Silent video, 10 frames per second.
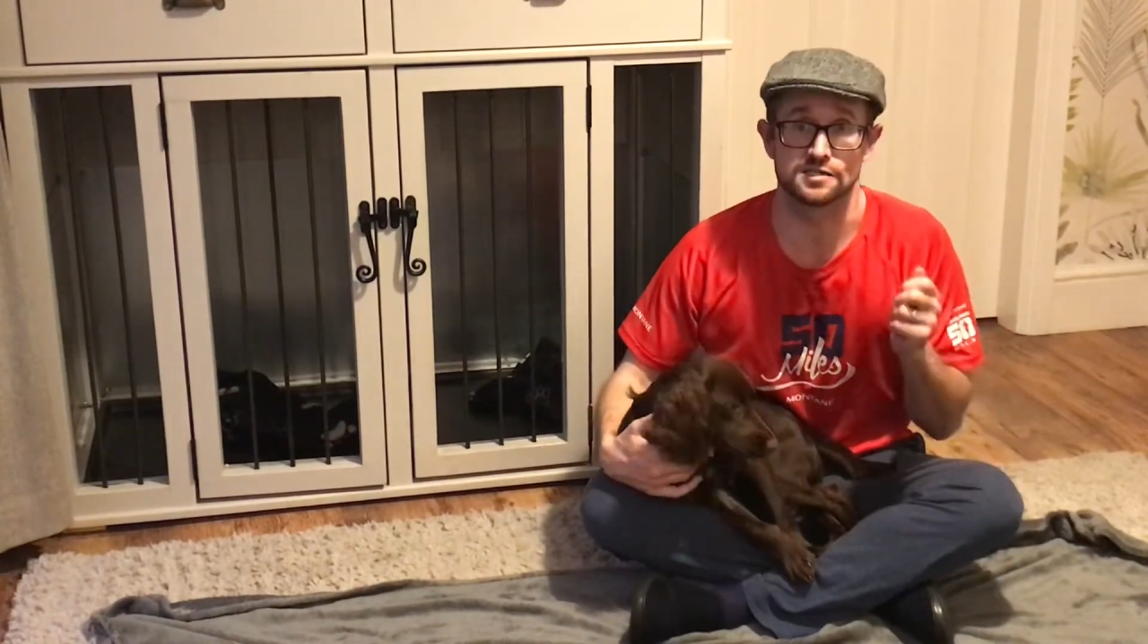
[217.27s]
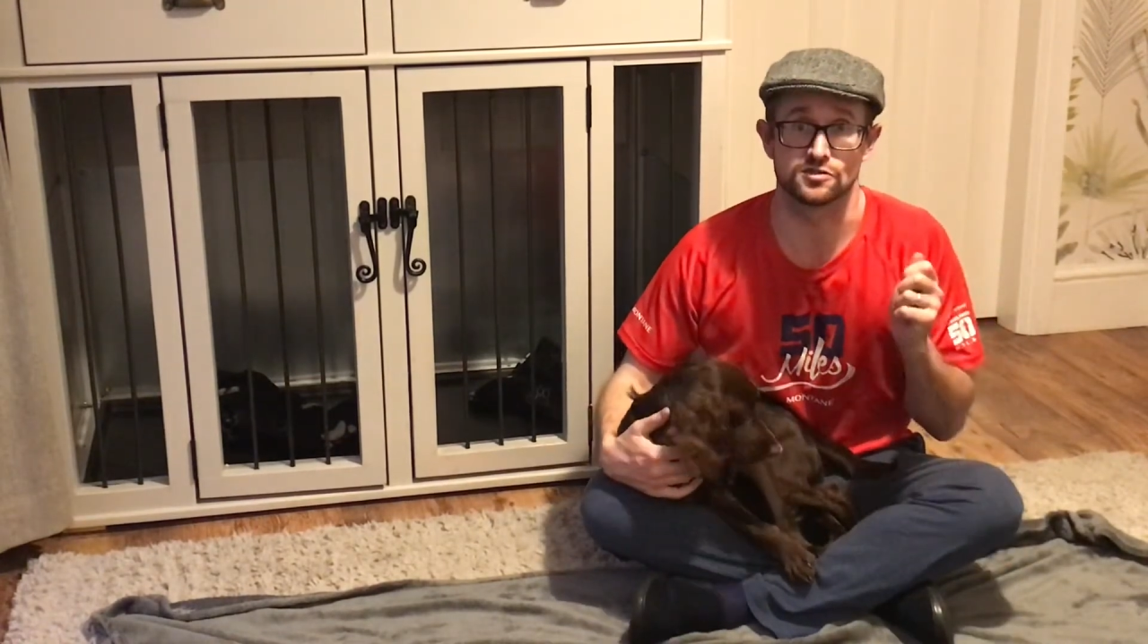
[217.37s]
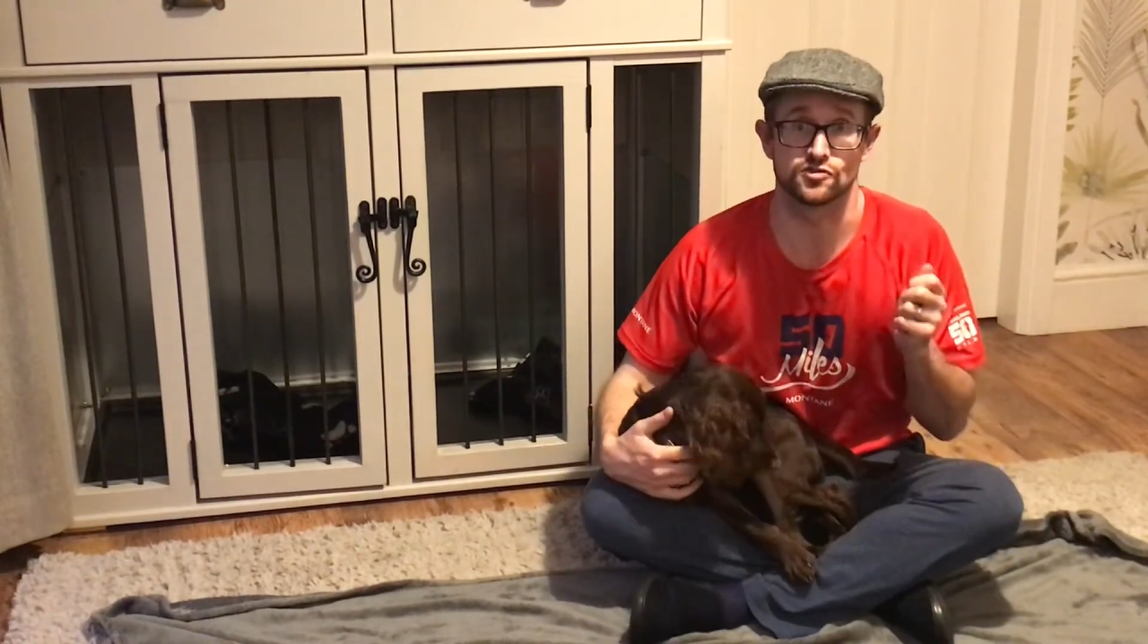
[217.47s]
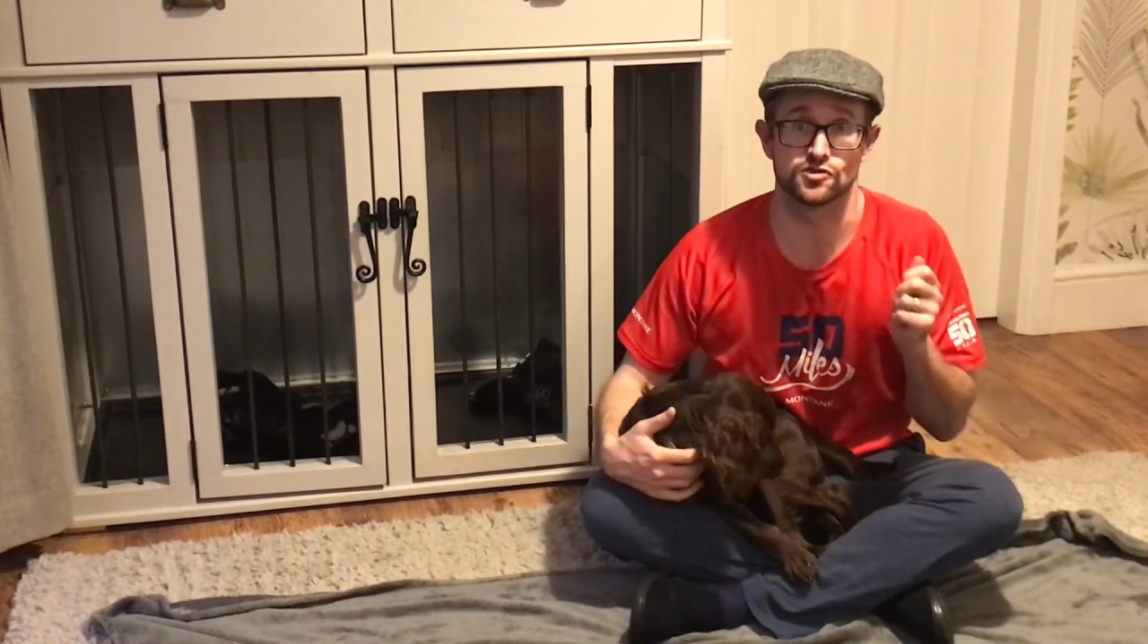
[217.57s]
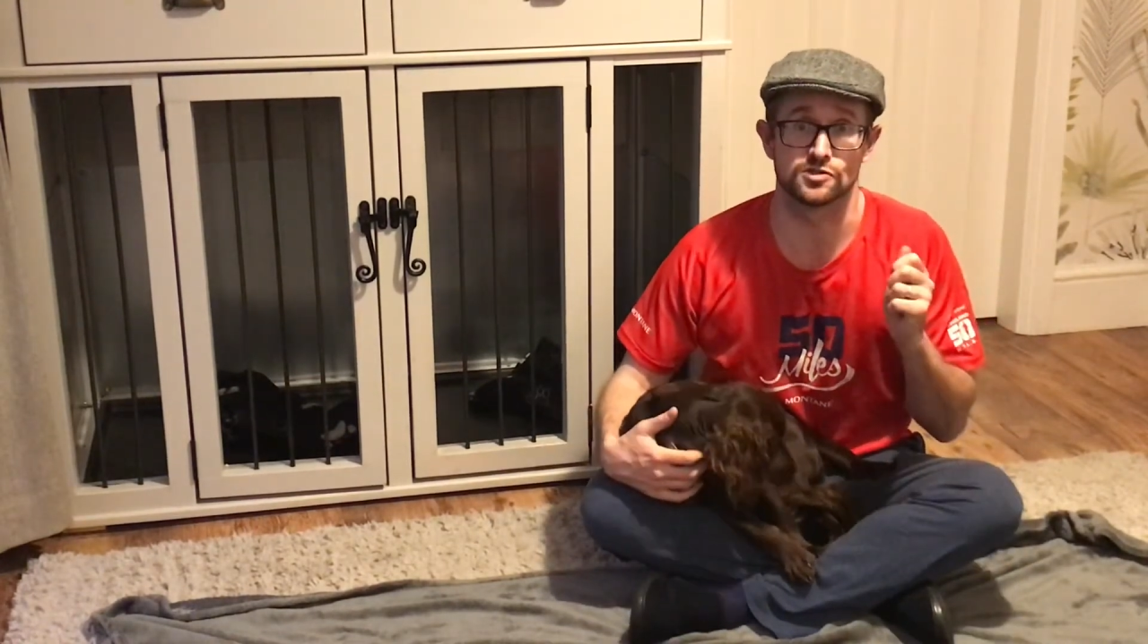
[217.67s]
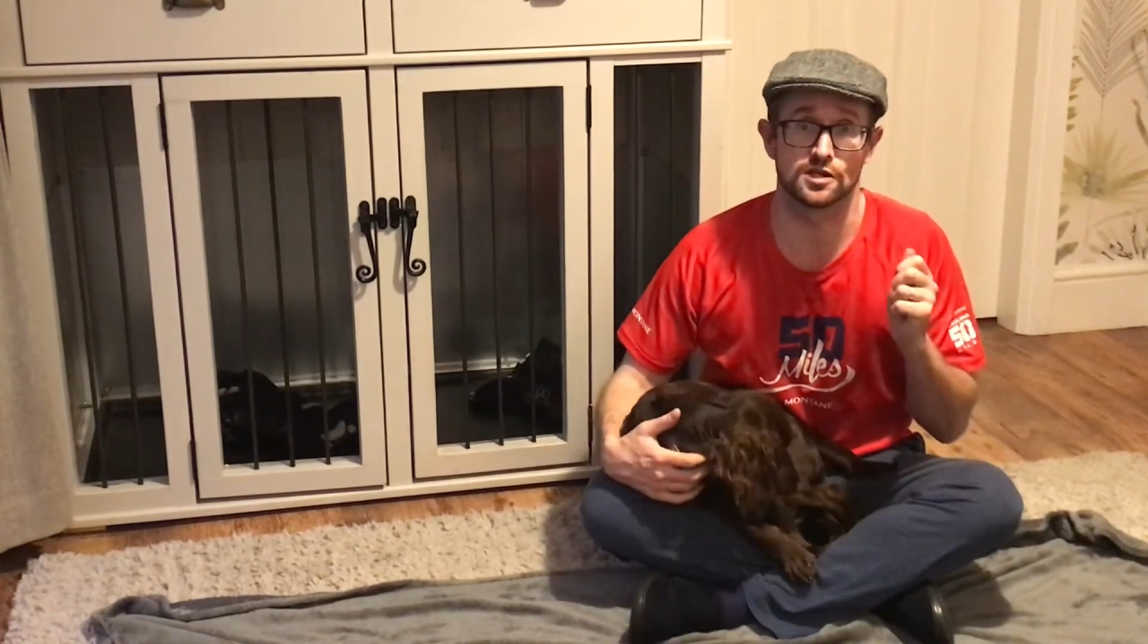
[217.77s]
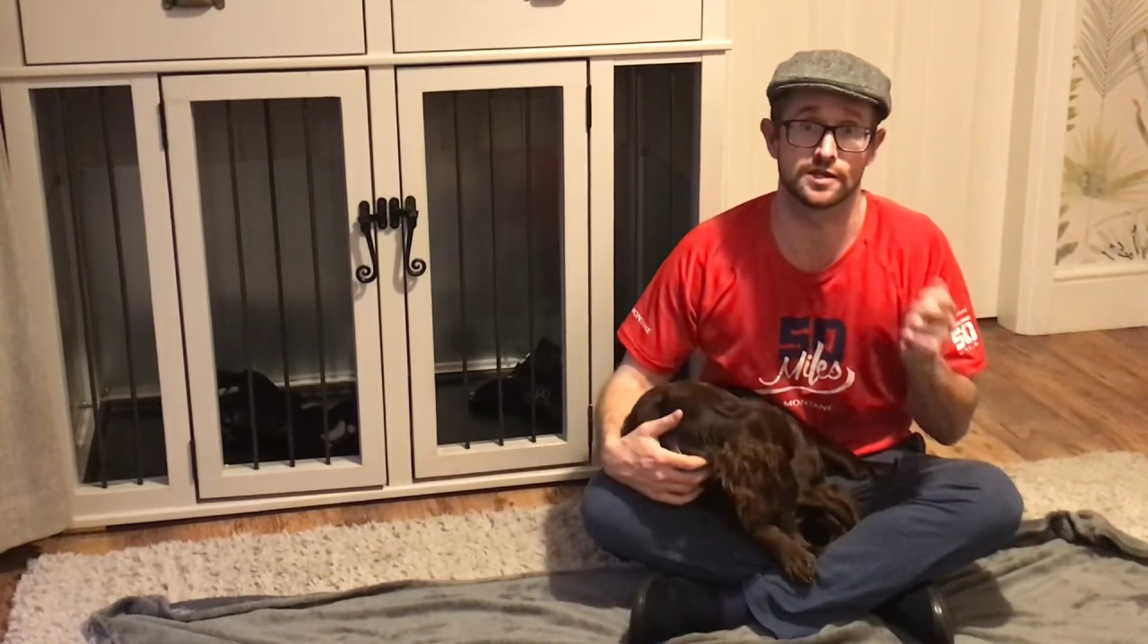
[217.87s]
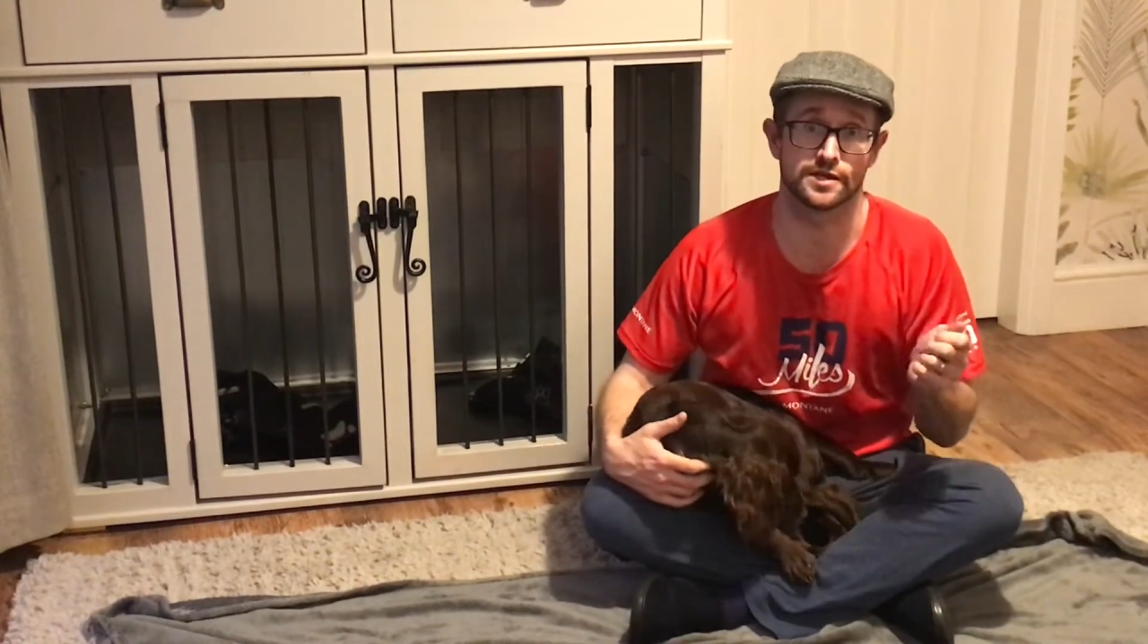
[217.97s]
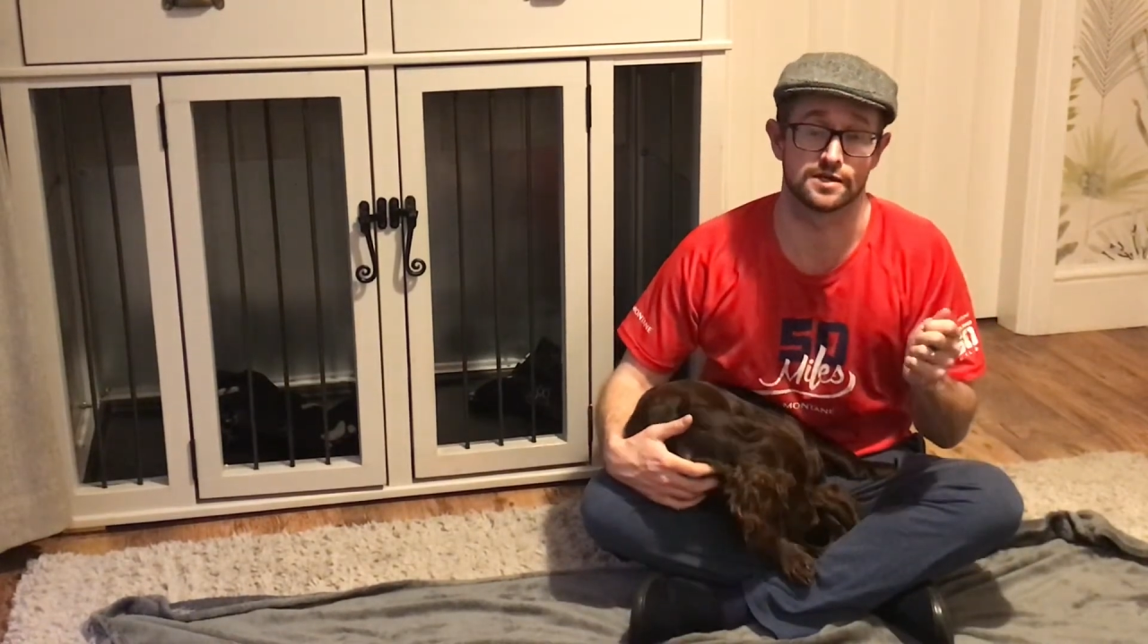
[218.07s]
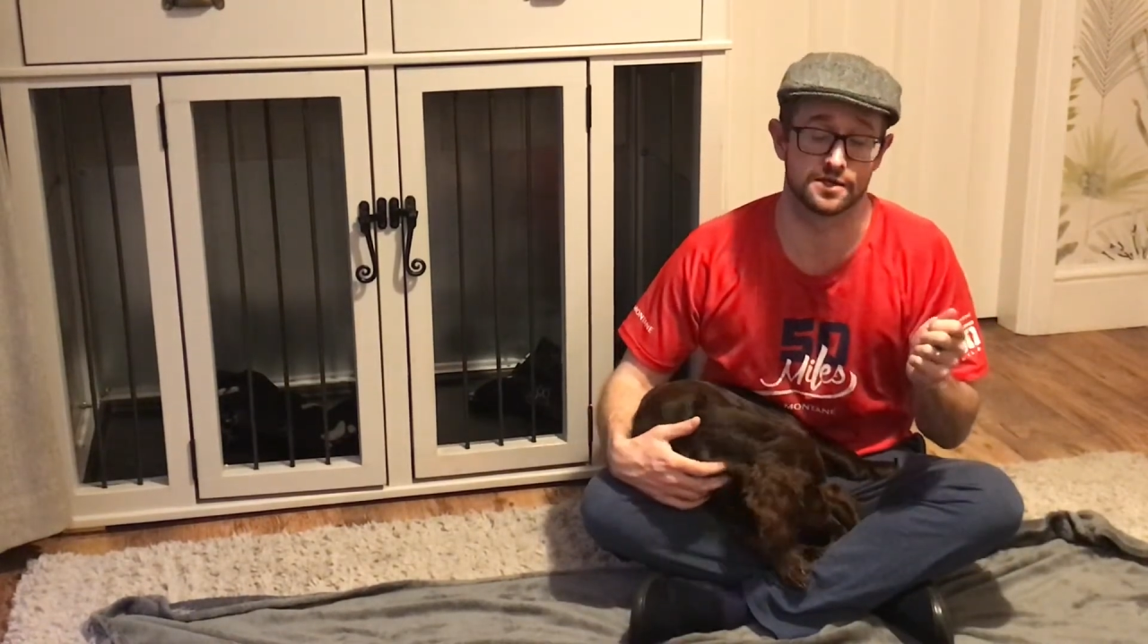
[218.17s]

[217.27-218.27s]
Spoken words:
just use a clicker.